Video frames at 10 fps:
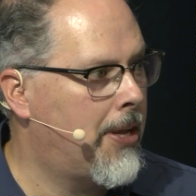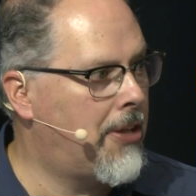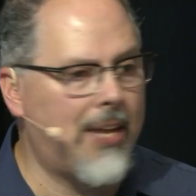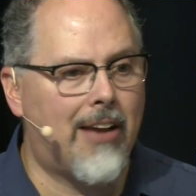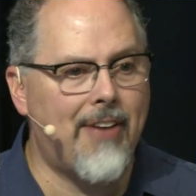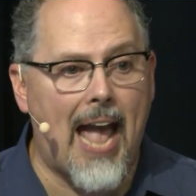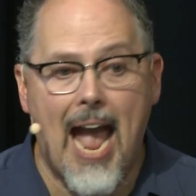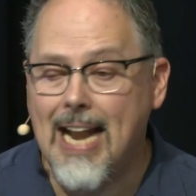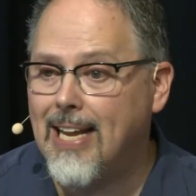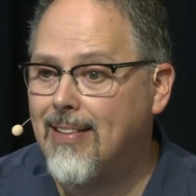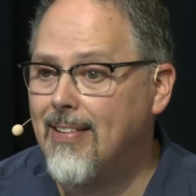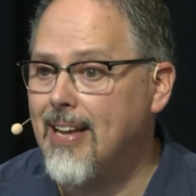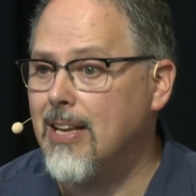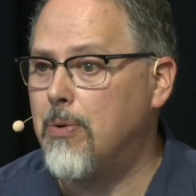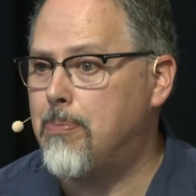You think of
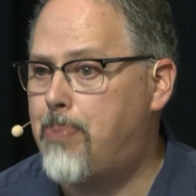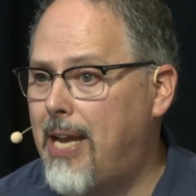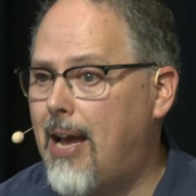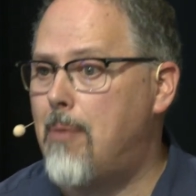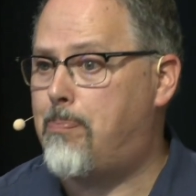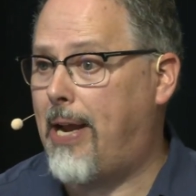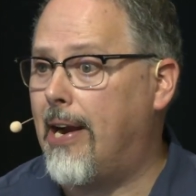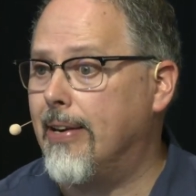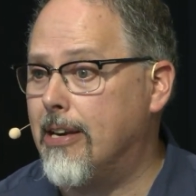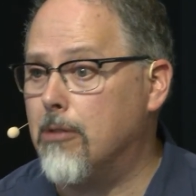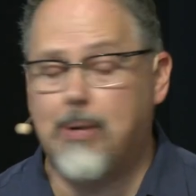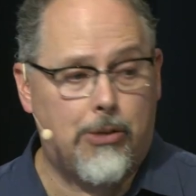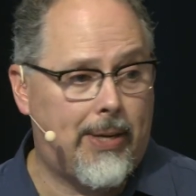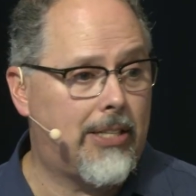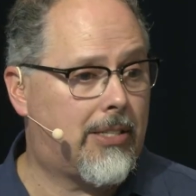anything that would be a barrier
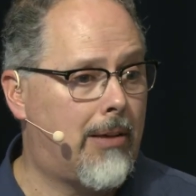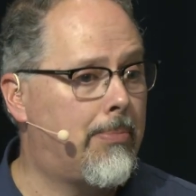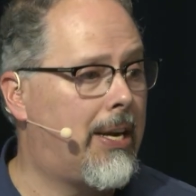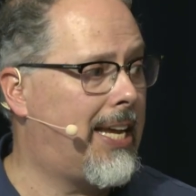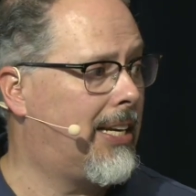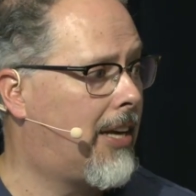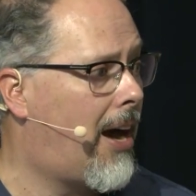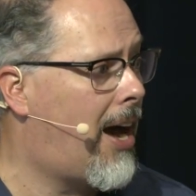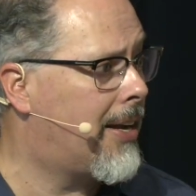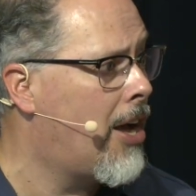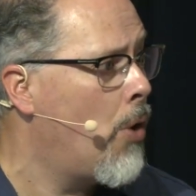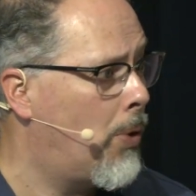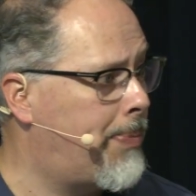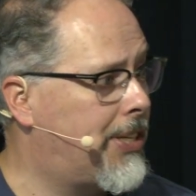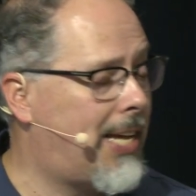between somebody and God
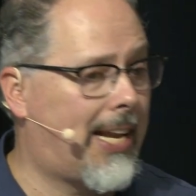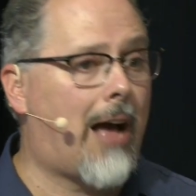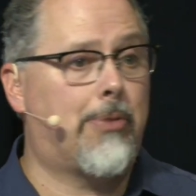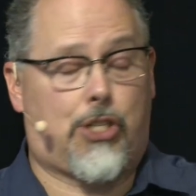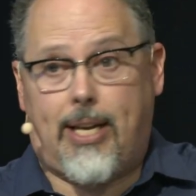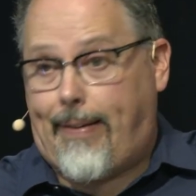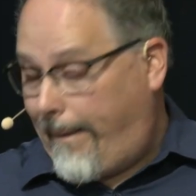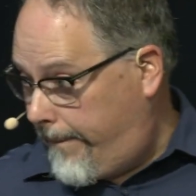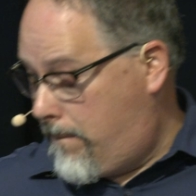would be saying, I'm a sinner.